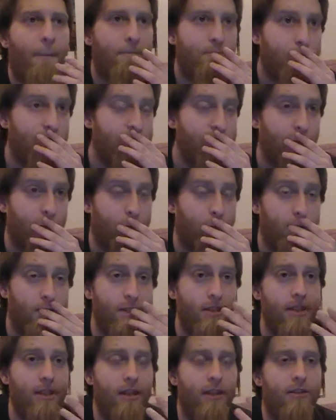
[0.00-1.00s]
It's like,
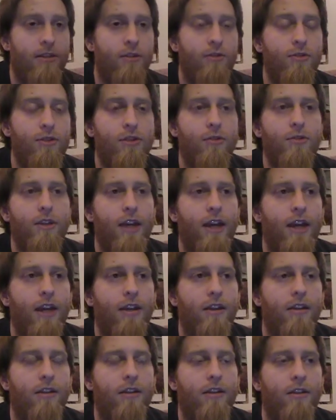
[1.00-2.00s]
really? You two
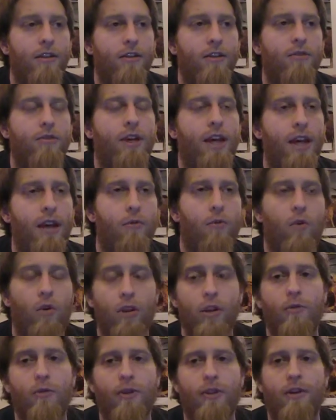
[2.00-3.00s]
can't
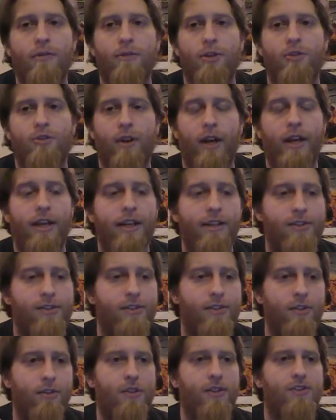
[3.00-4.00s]
work with him to try and
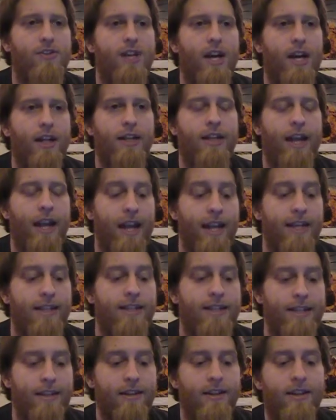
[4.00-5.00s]
instill this thought in,
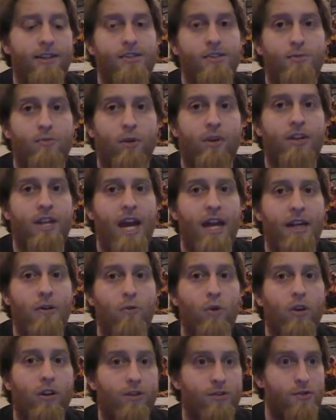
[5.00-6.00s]
hey, this is where Daddy
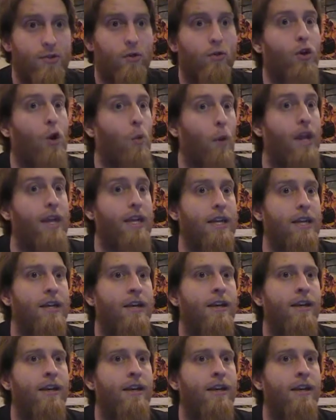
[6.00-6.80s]
works, don't go in.